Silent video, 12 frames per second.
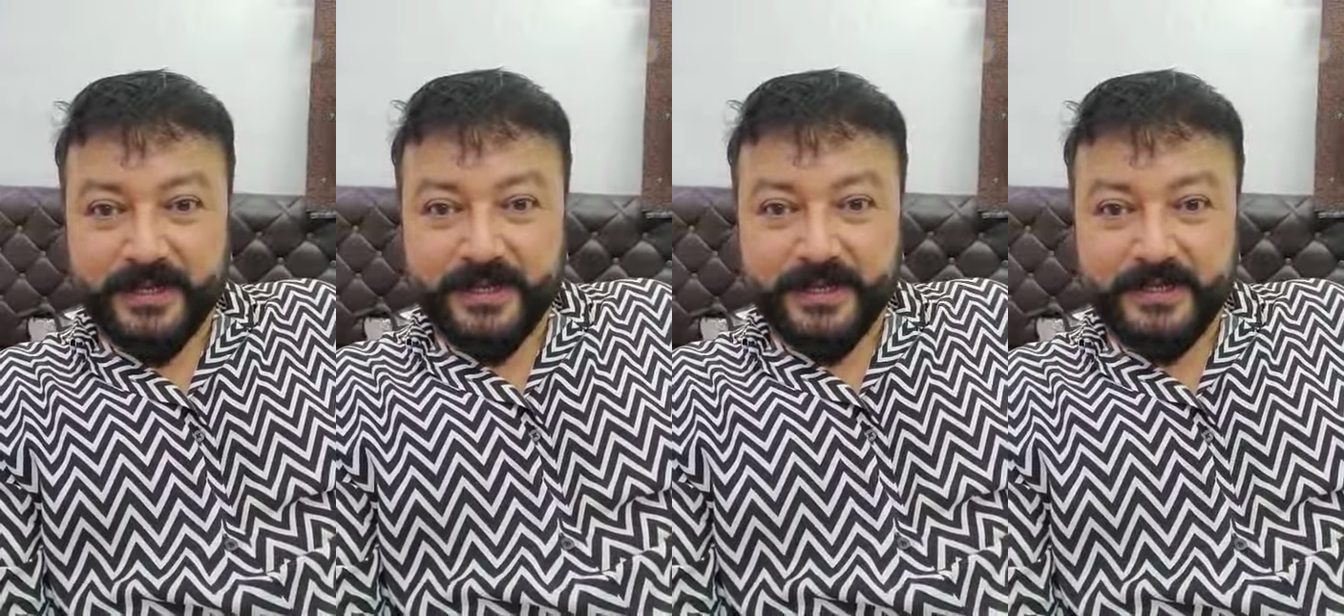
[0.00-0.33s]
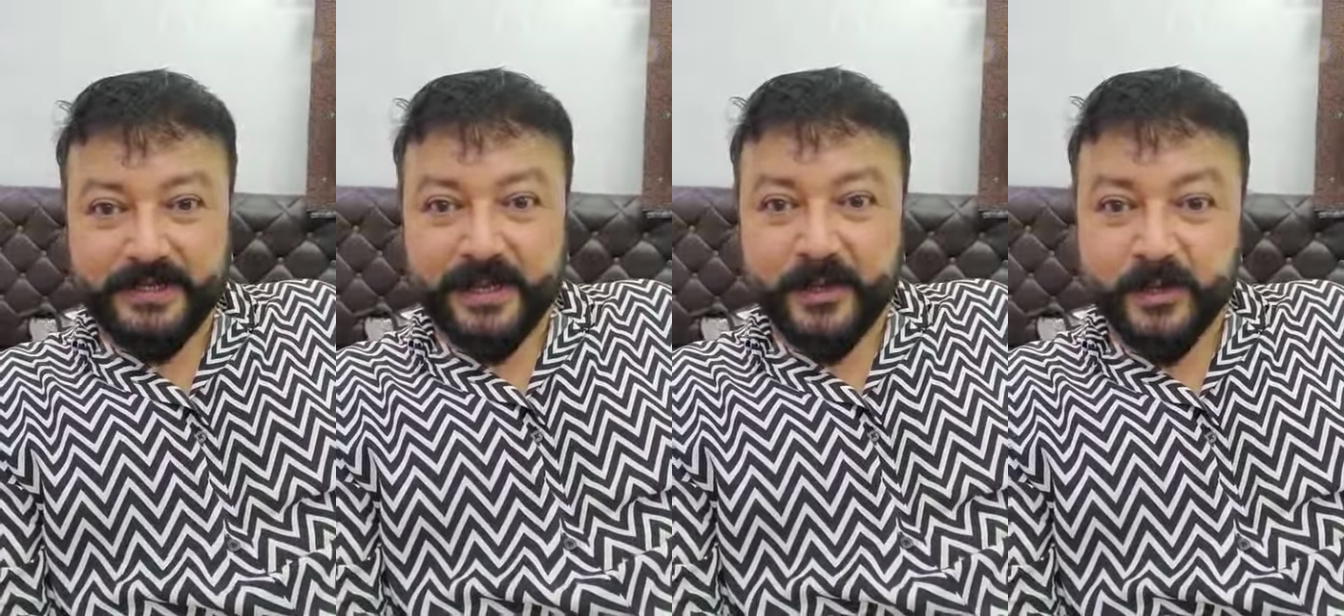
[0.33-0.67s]

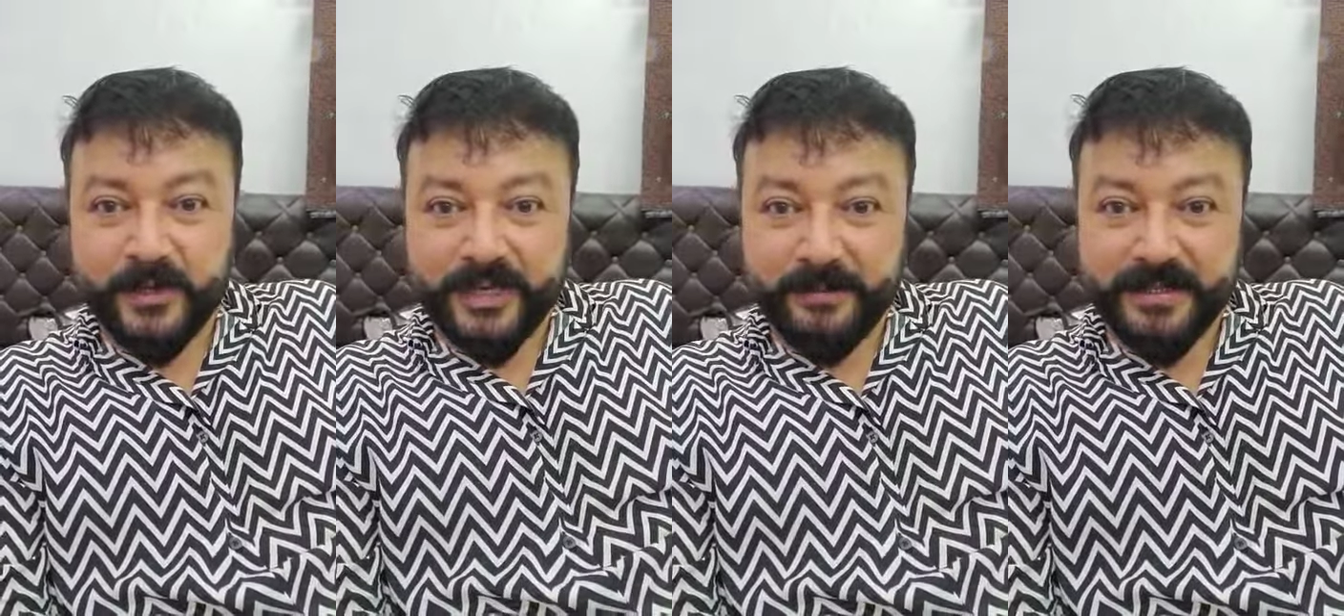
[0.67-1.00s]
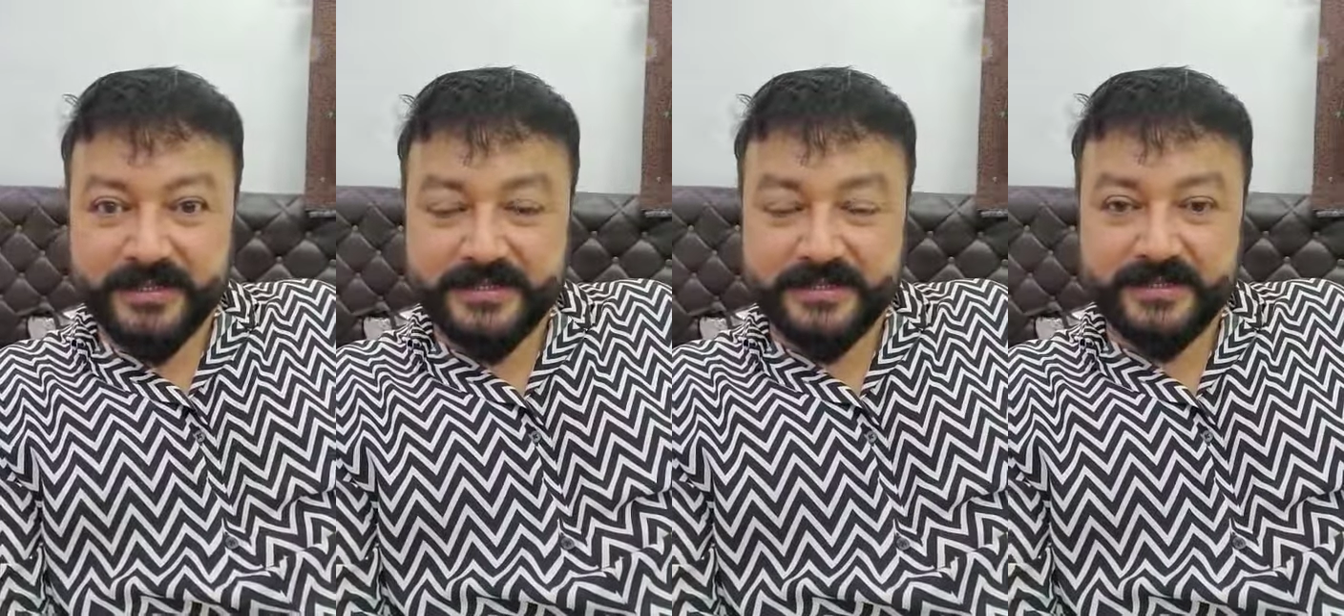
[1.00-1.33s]
Telugu name
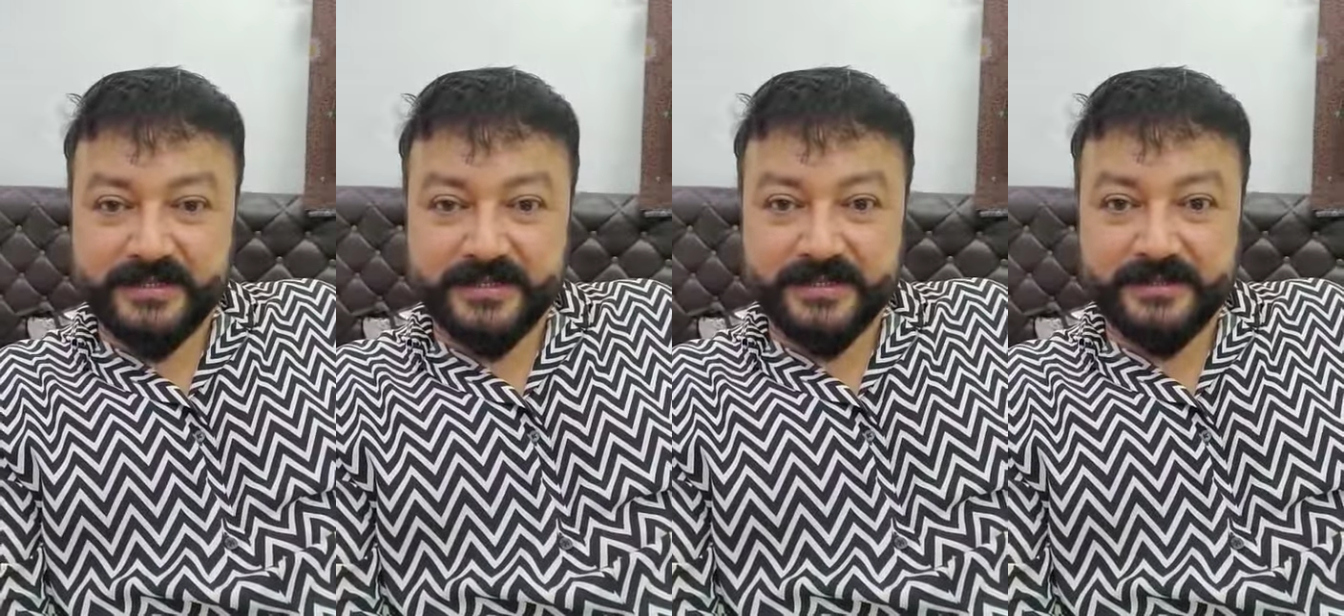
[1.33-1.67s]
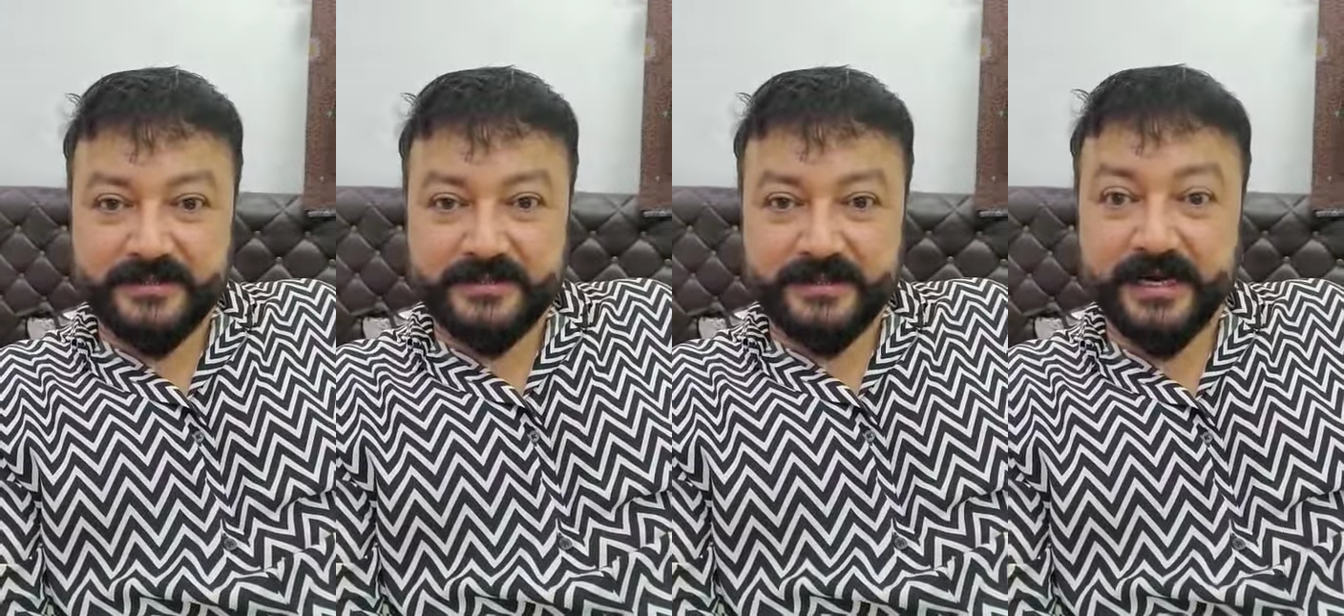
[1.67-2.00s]
is
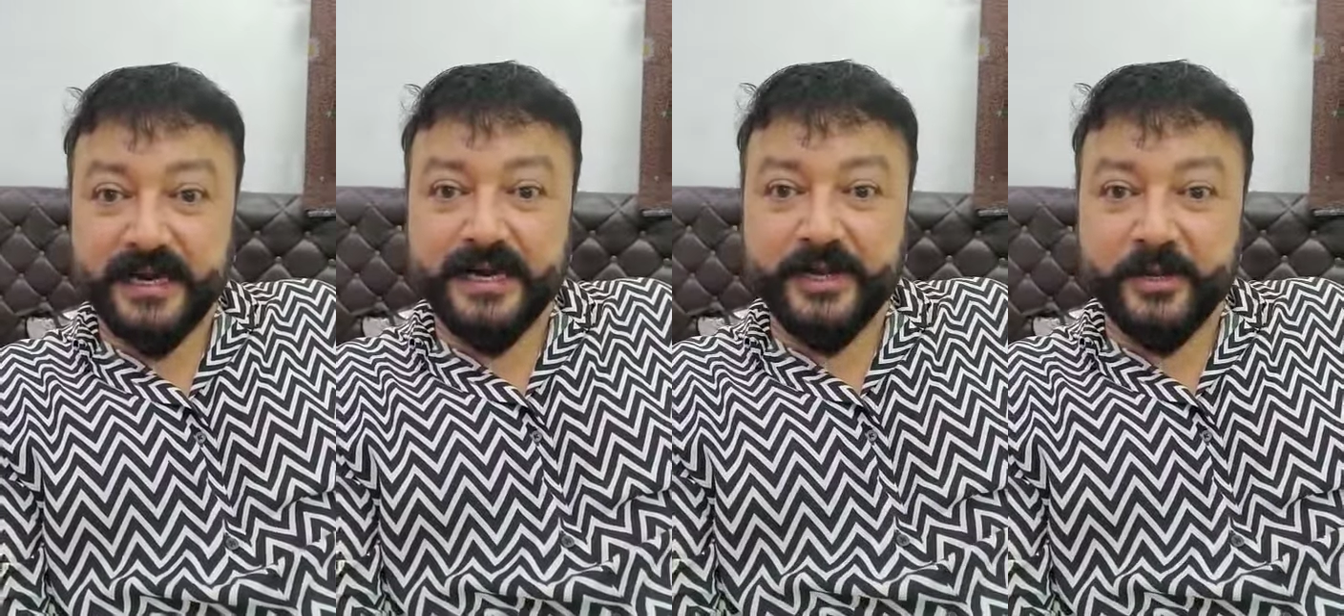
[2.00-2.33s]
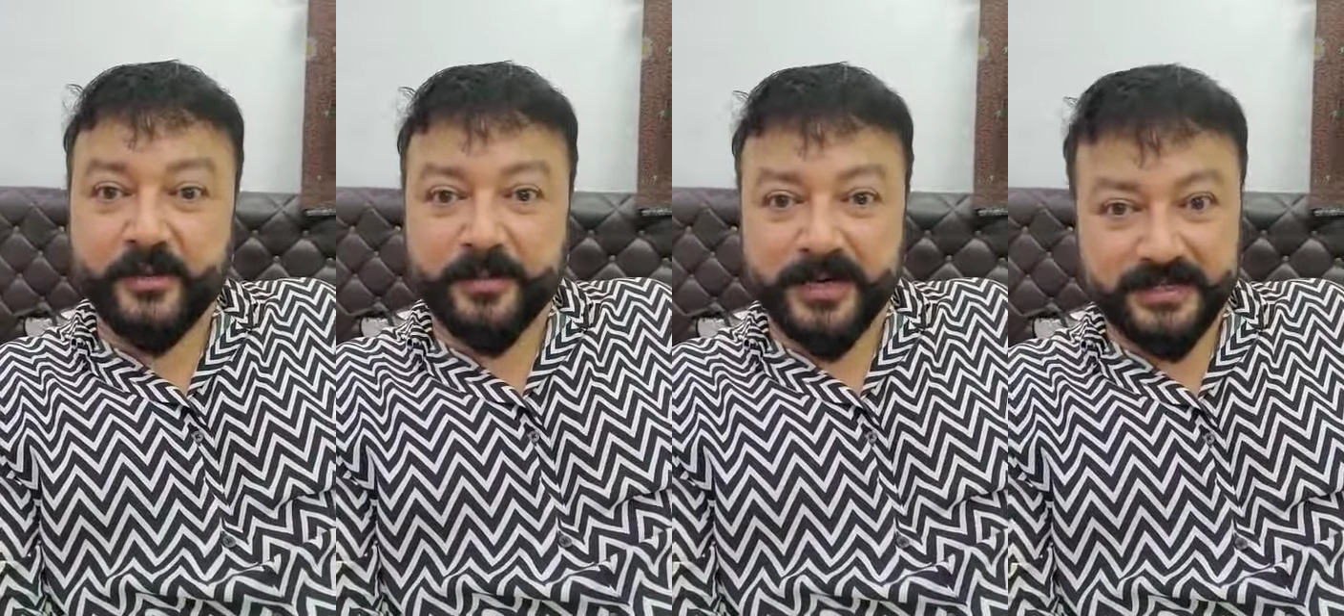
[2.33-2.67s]
Radio
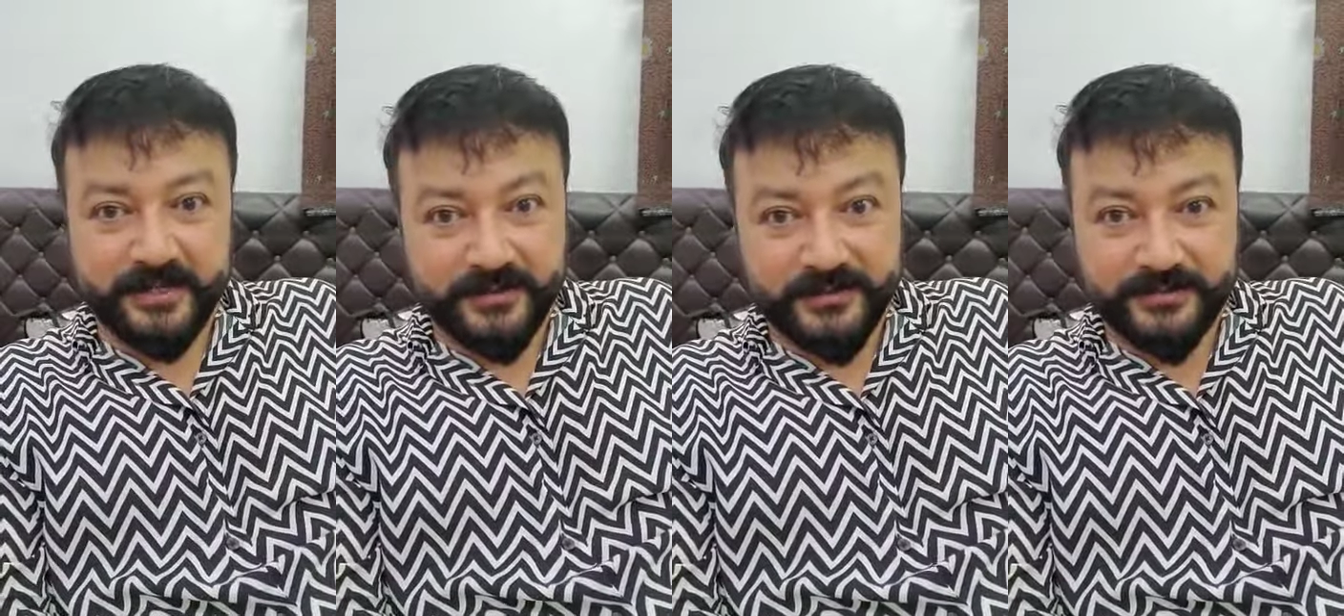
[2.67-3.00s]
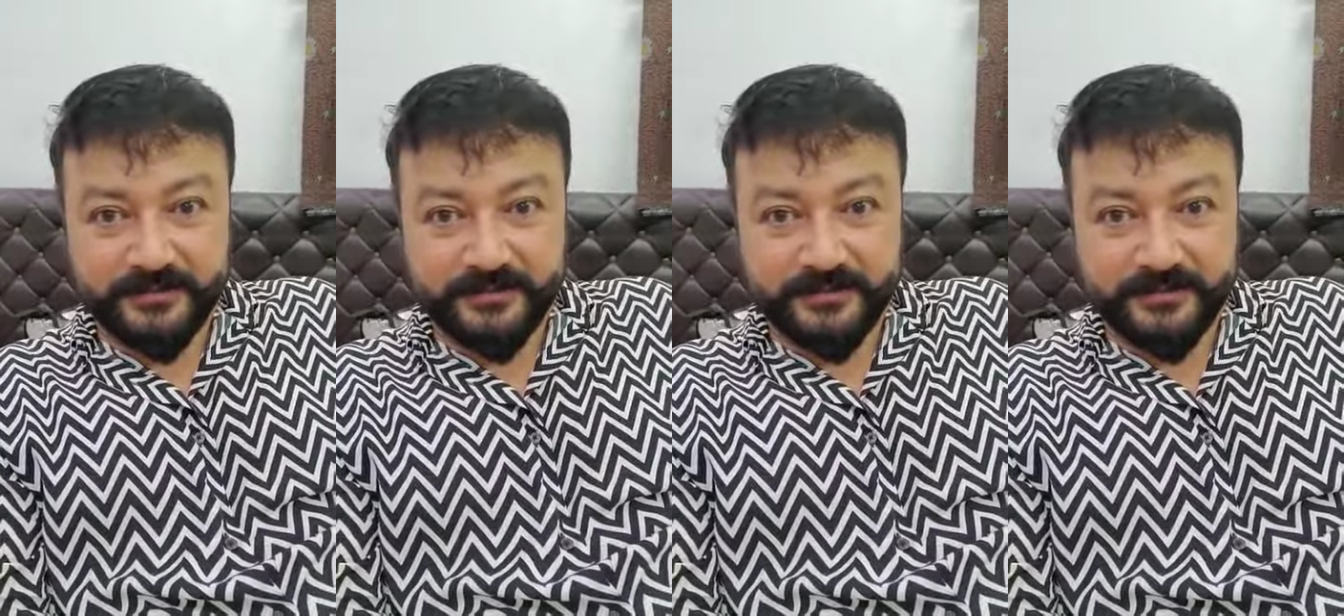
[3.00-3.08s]
Madhav,